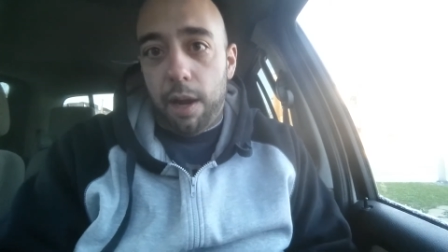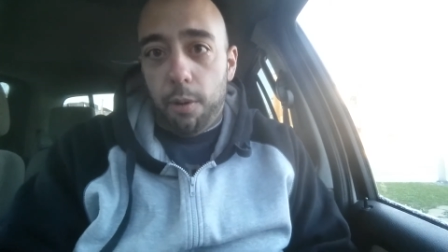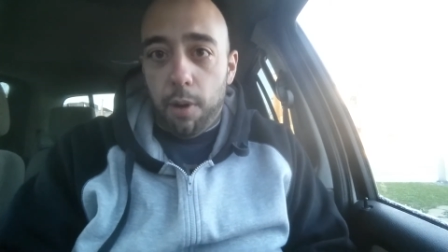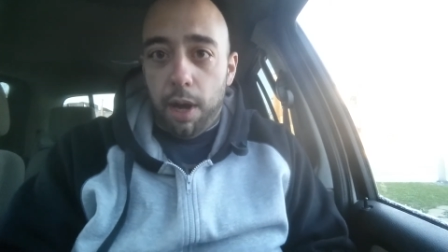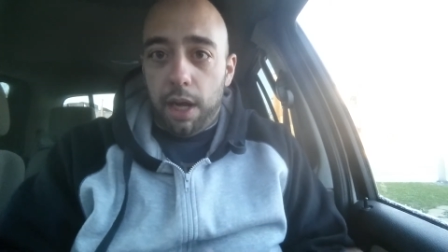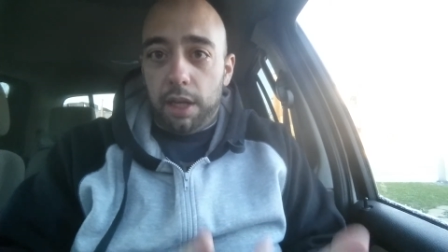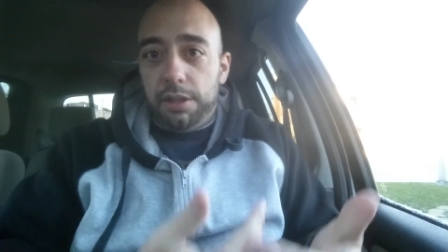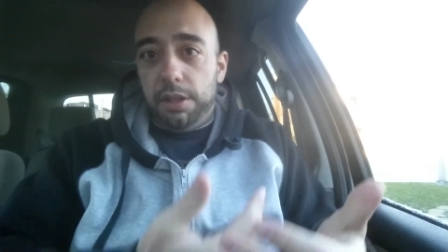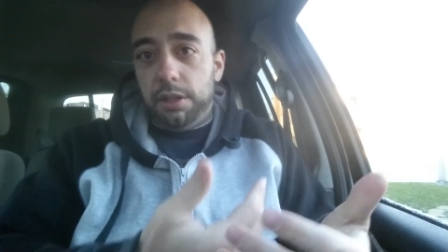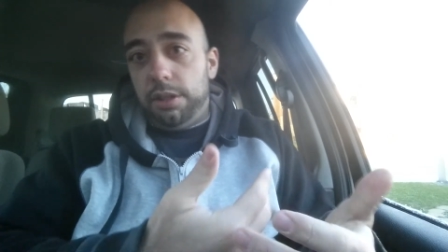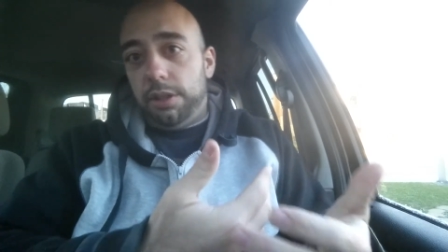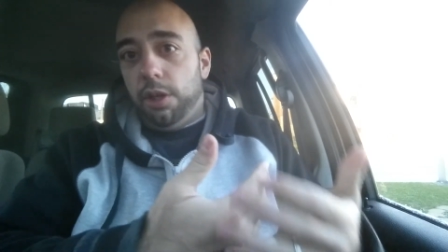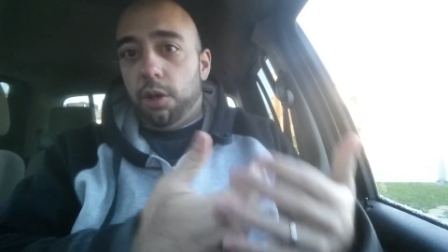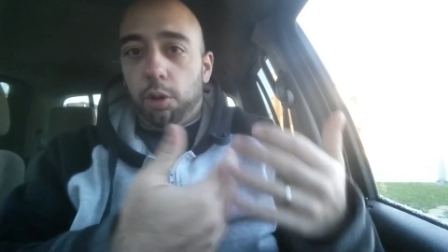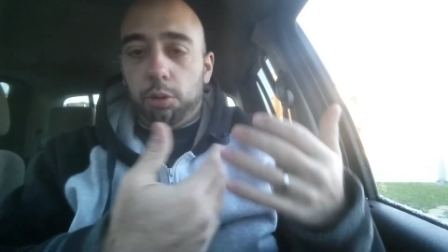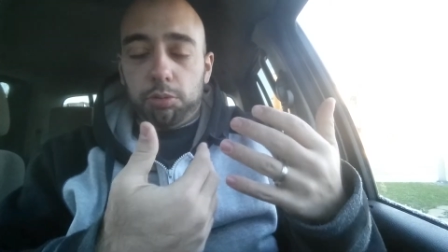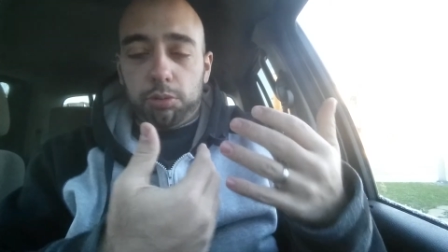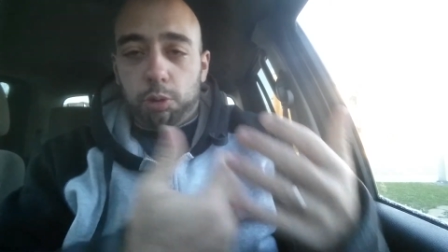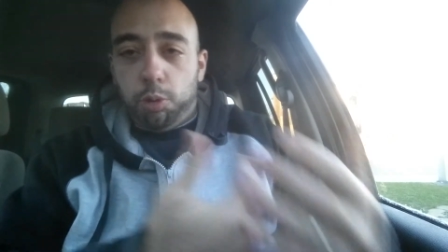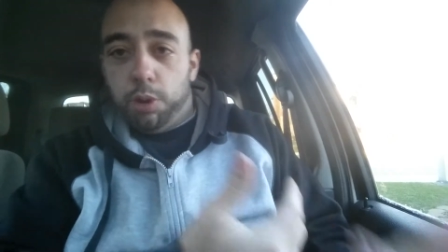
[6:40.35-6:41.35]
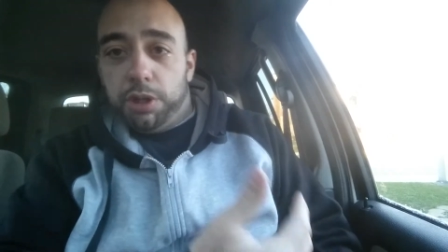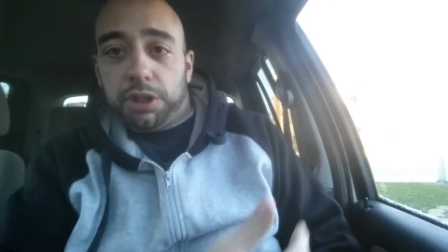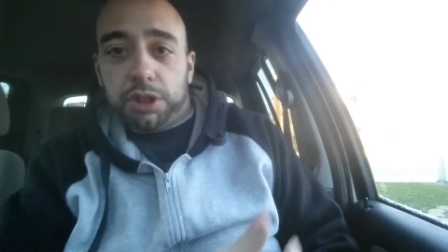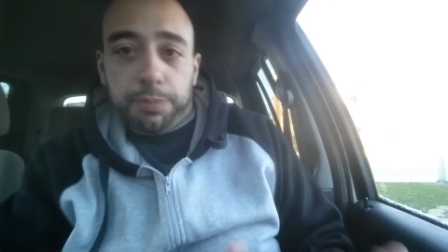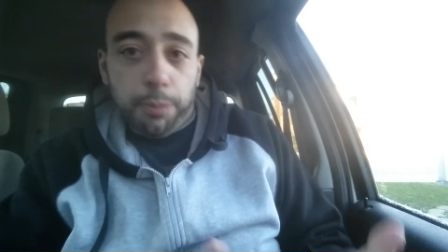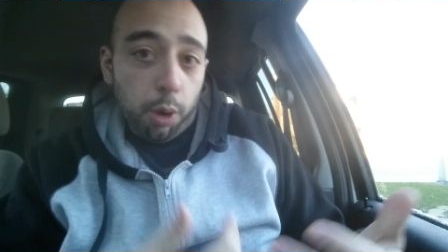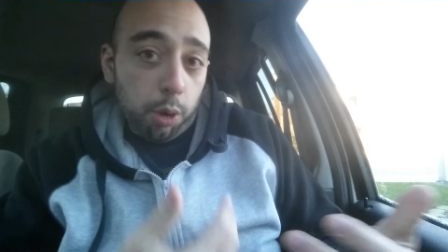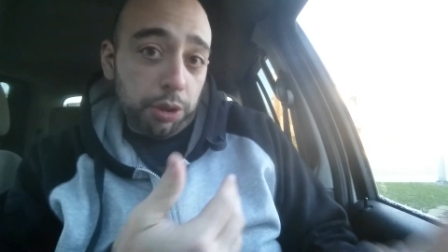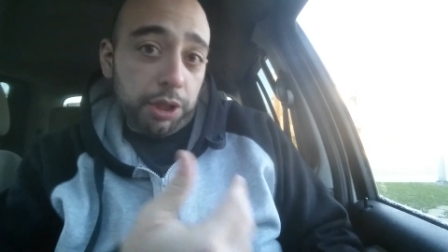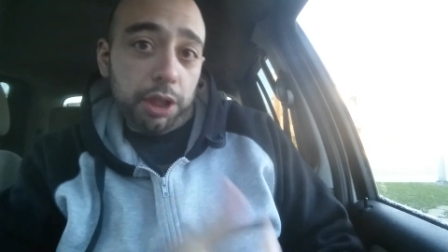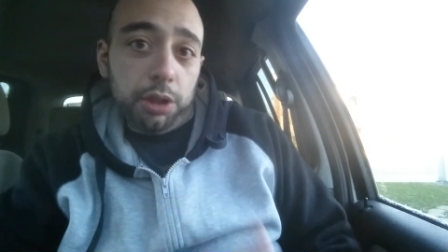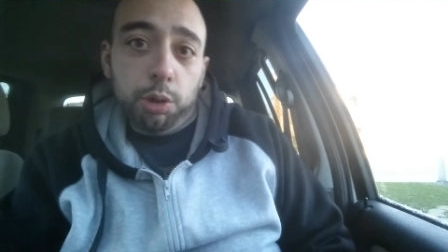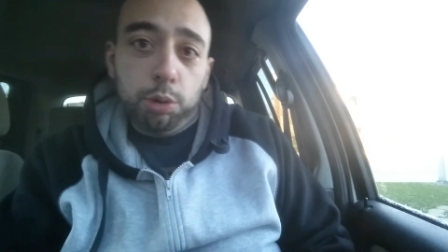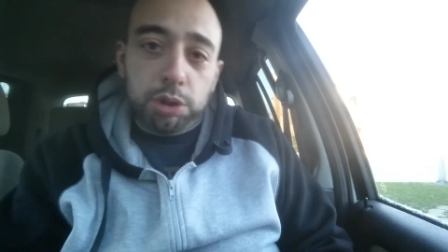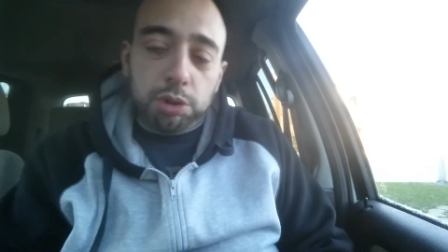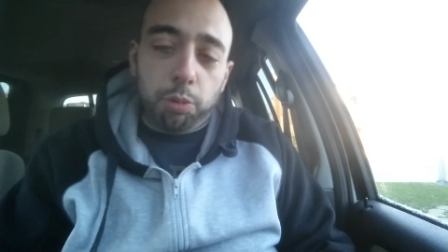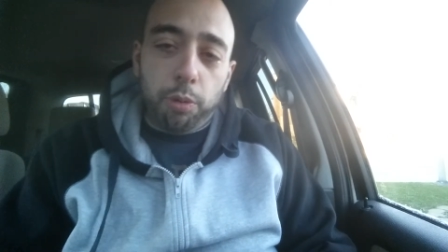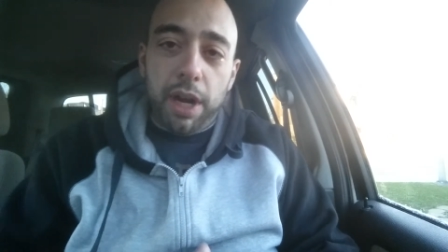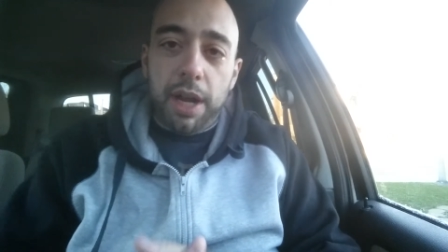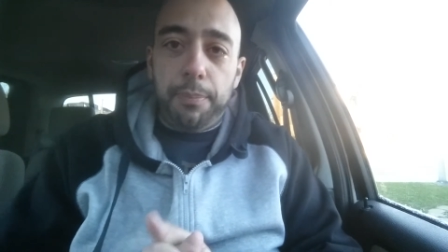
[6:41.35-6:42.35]
I wanted to, you know, quit smoking,
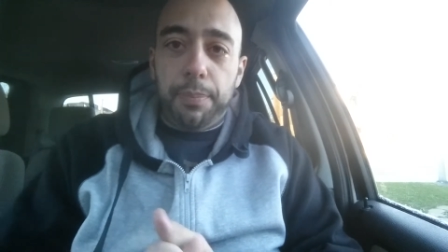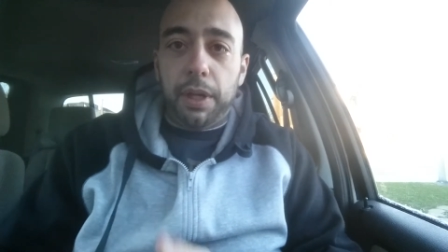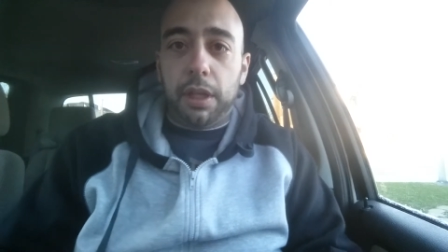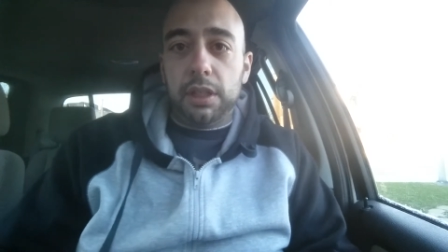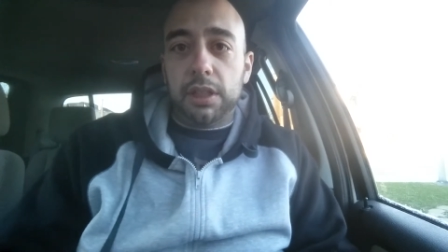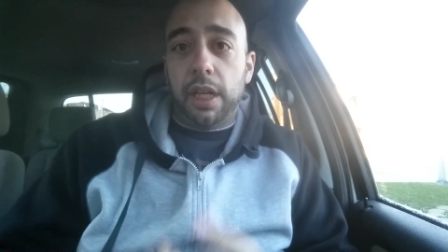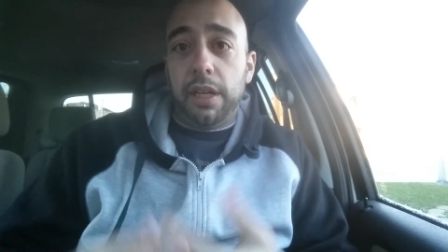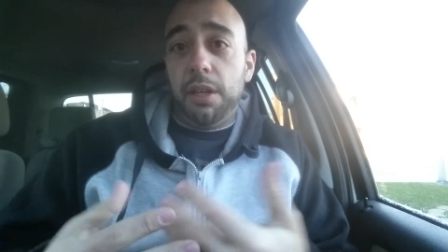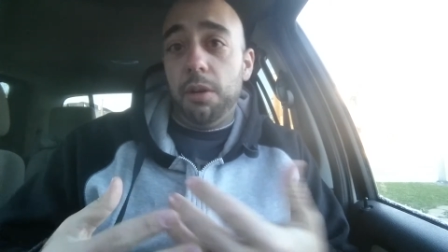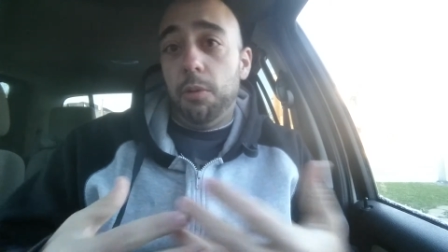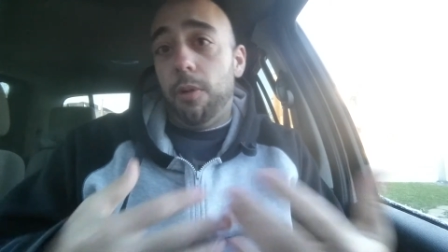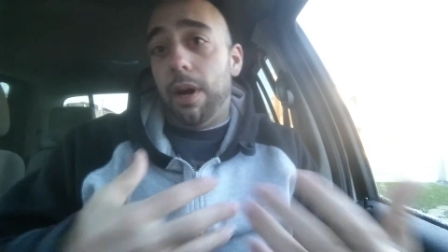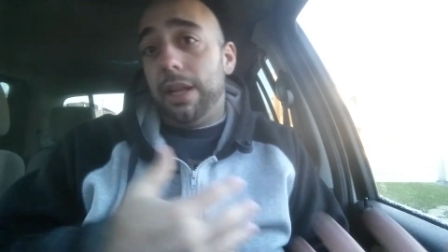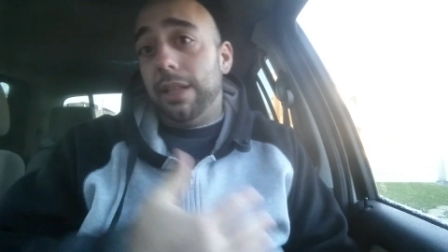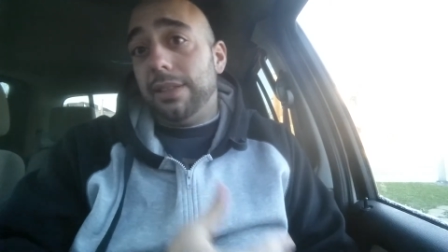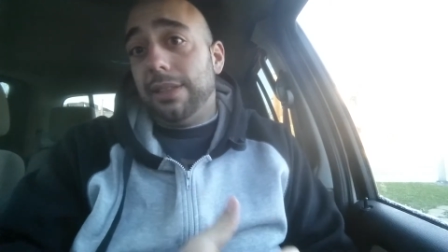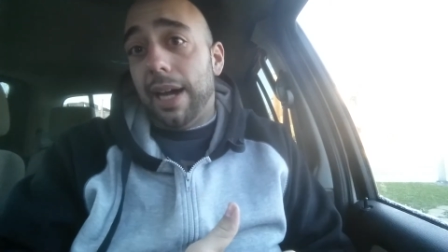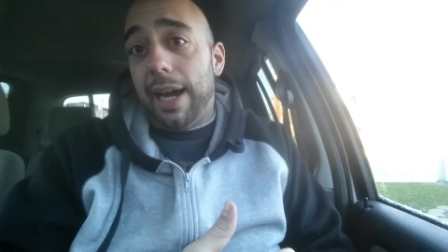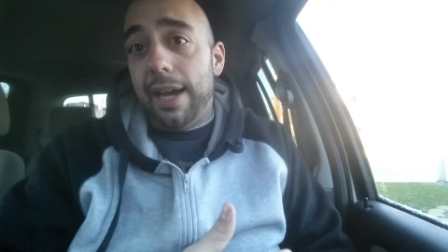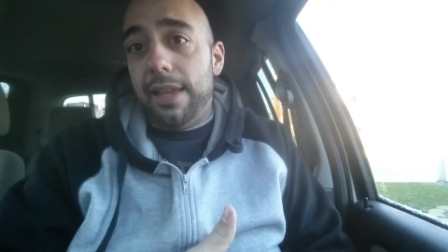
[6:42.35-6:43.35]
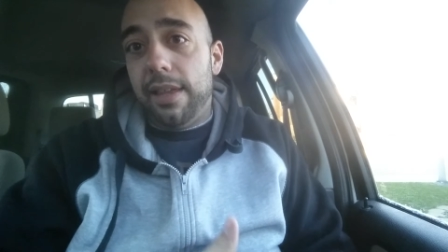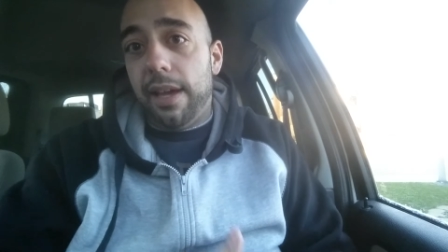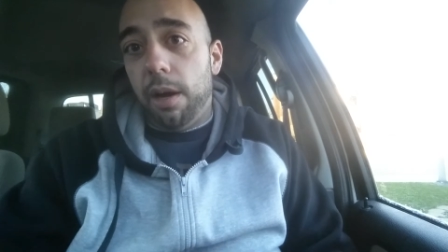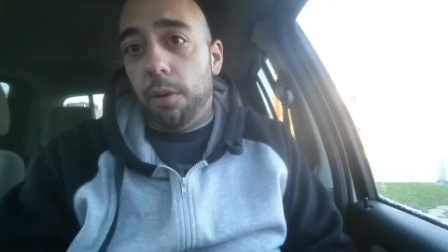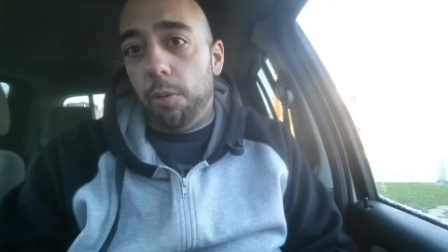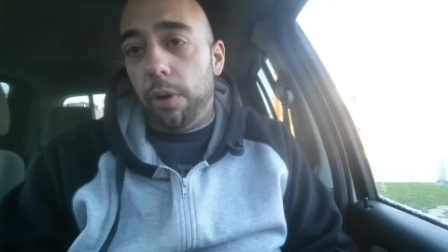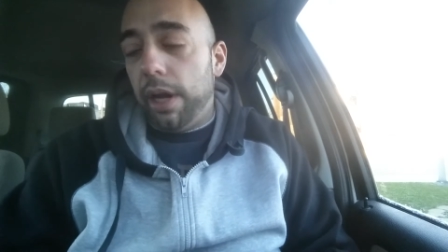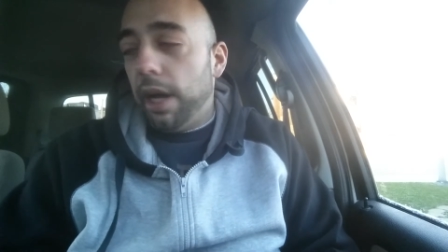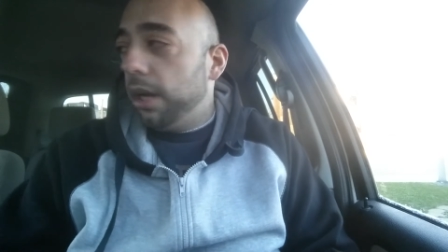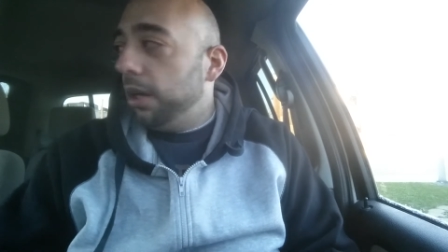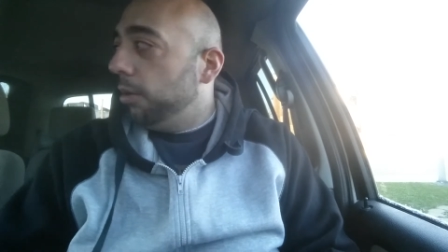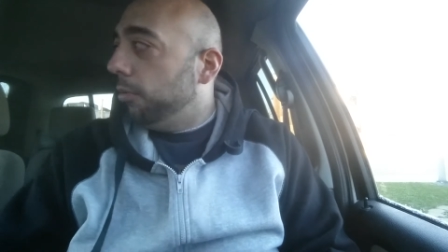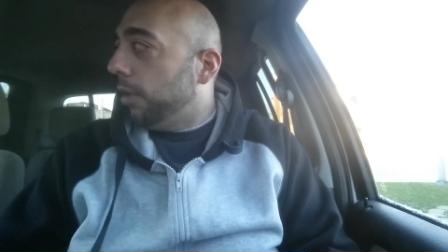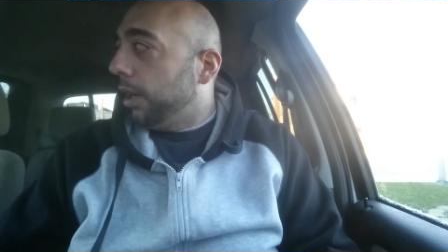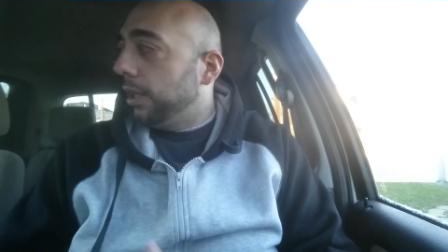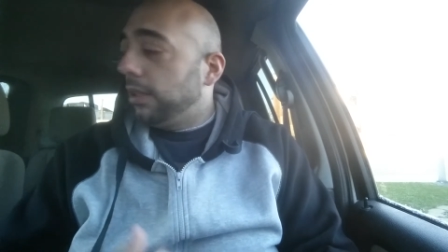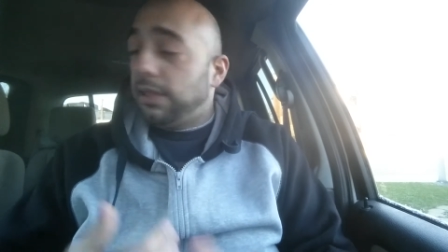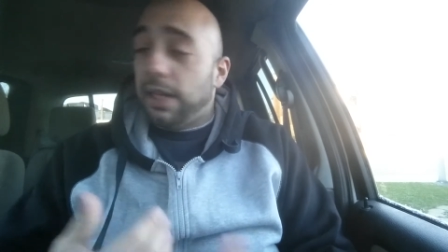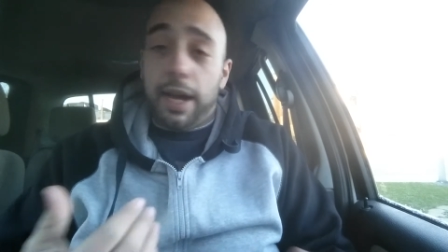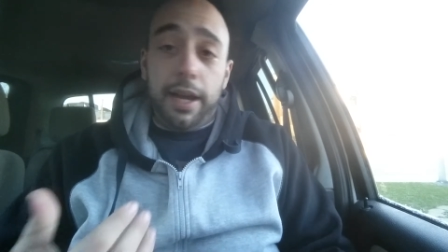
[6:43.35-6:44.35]
lose weight because I didn't want to die that way. I didn't
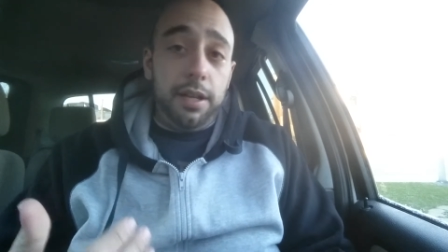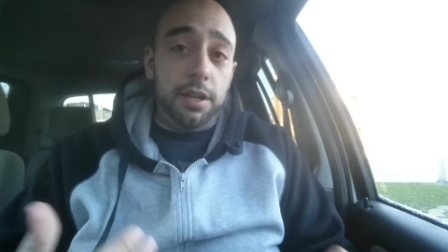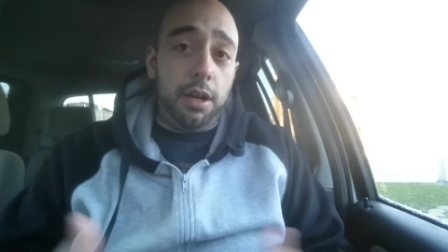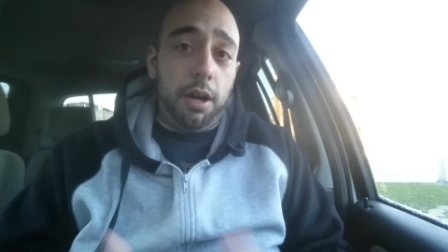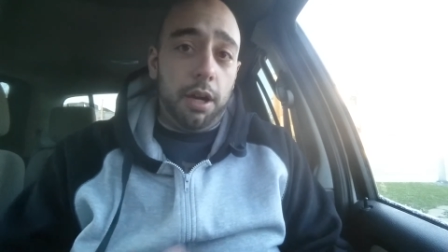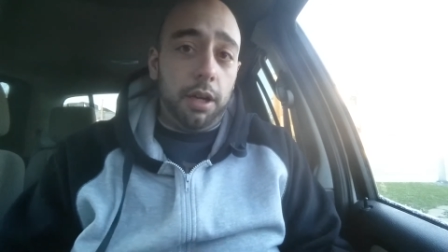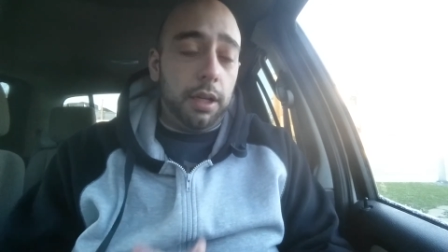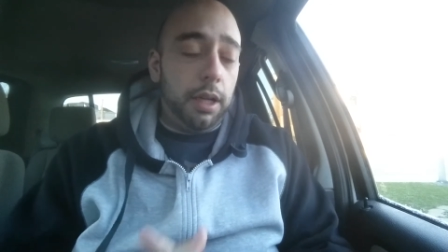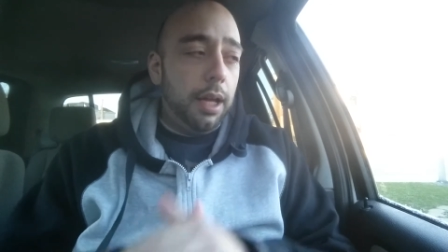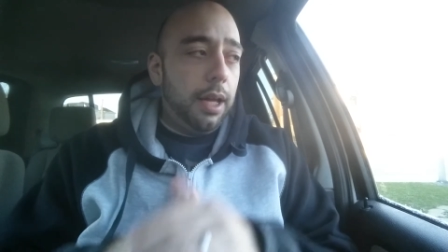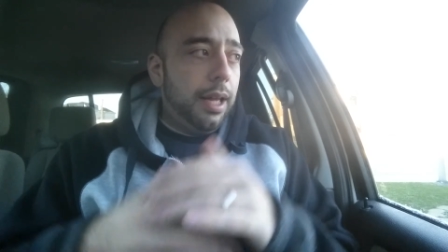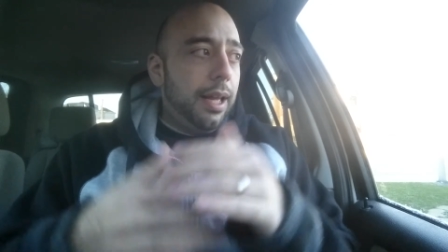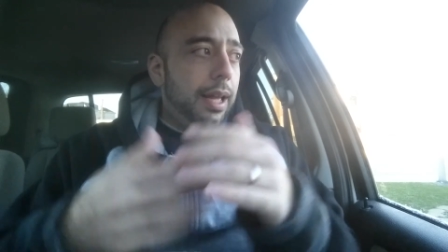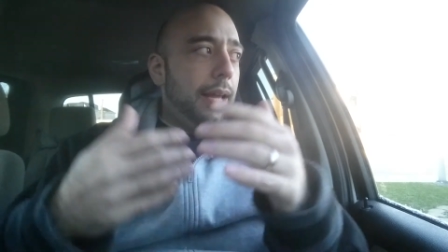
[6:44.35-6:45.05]
want to die young.